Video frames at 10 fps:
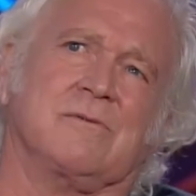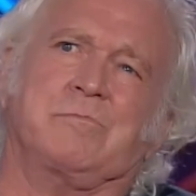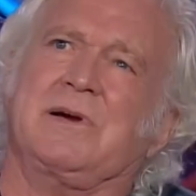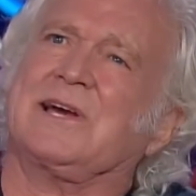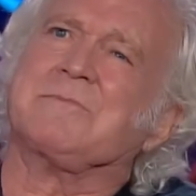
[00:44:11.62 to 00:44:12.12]

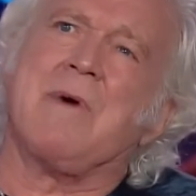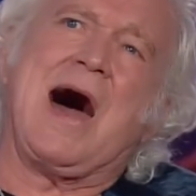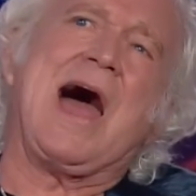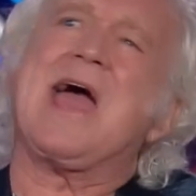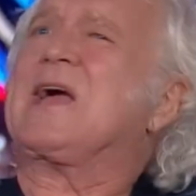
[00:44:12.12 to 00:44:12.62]
Big
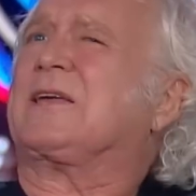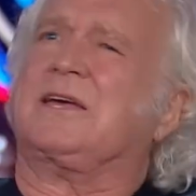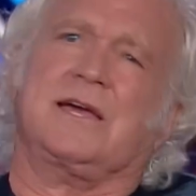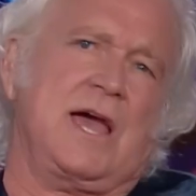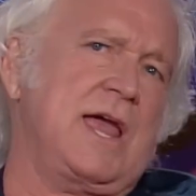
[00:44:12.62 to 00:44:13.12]
Mike,
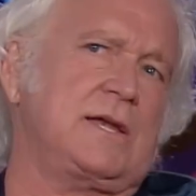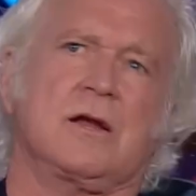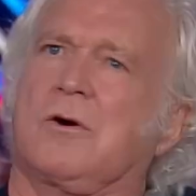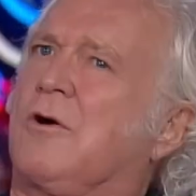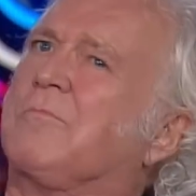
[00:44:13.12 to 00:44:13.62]
he ain't
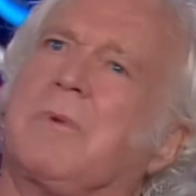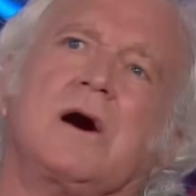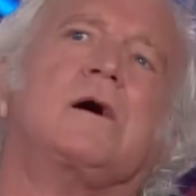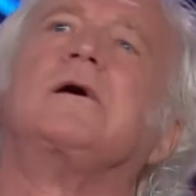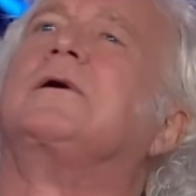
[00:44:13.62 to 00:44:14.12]
no
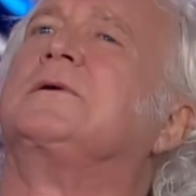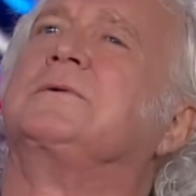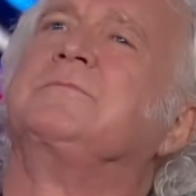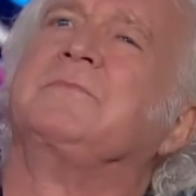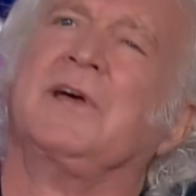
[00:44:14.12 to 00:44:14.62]
bum.
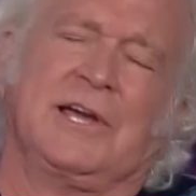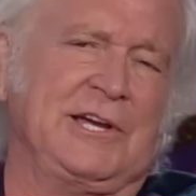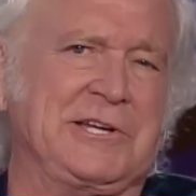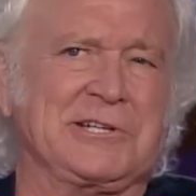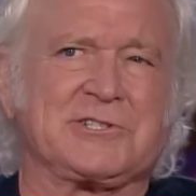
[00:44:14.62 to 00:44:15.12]
He
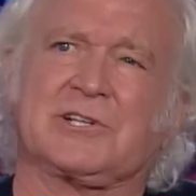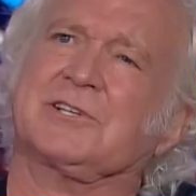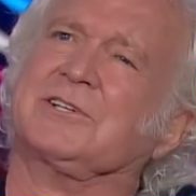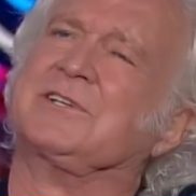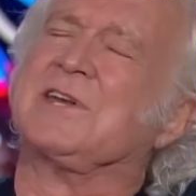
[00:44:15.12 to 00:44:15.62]
gets a
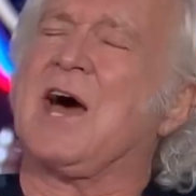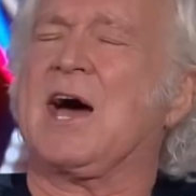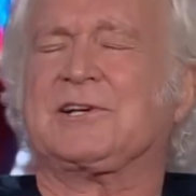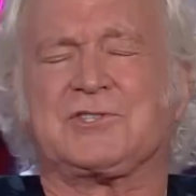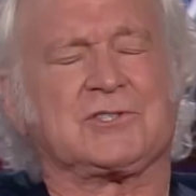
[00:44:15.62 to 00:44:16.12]
good
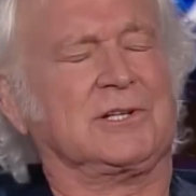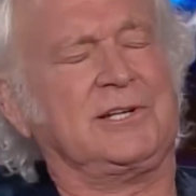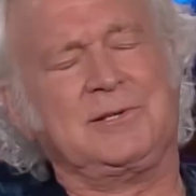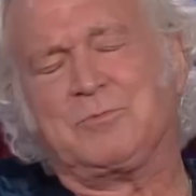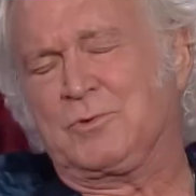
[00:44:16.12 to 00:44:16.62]
night's
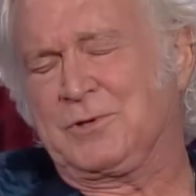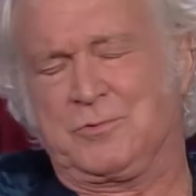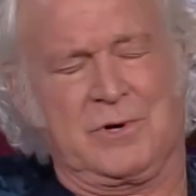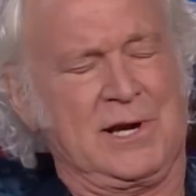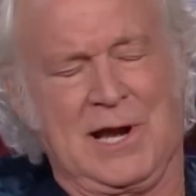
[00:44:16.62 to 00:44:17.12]
sleep with
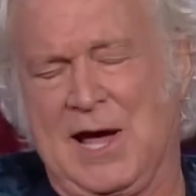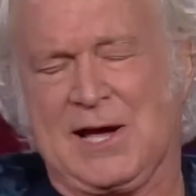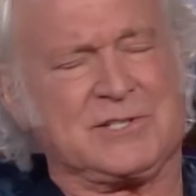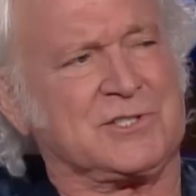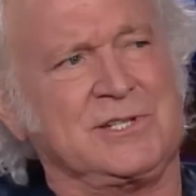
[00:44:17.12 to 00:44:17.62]

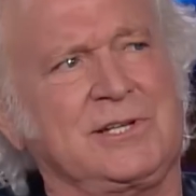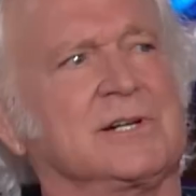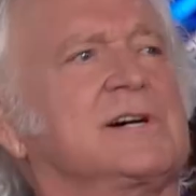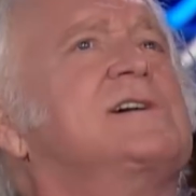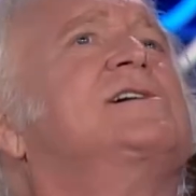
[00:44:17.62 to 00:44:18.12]

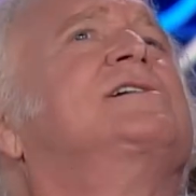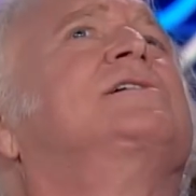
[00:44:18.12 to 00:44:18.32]
Relaxios.